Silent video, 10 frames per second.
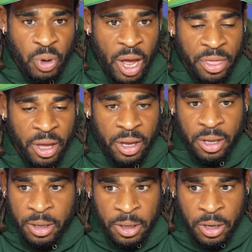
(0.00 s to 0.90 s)
So I think,
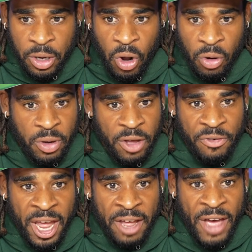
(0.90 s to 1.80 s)
you know,
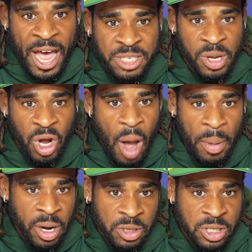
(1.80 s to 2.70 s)
if it to be a
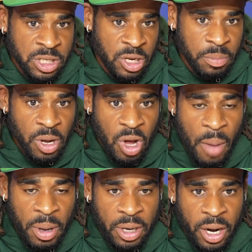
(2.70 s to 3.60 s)
comment, it's going to be a comment.